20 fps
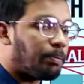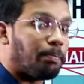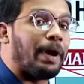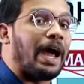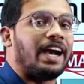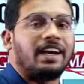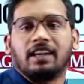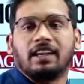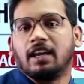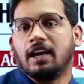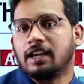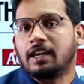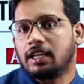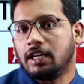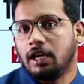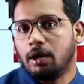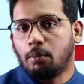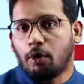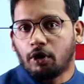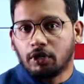
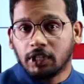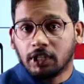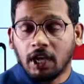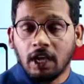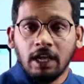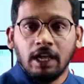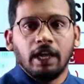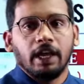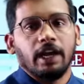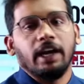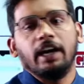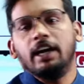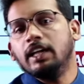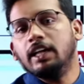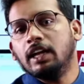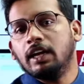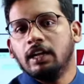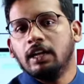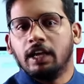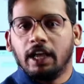patriarchy among the
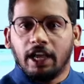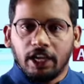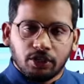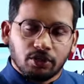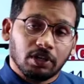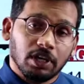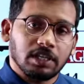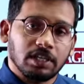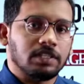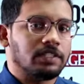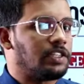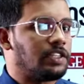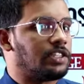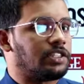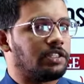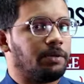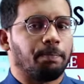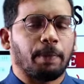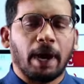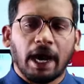Indian education system.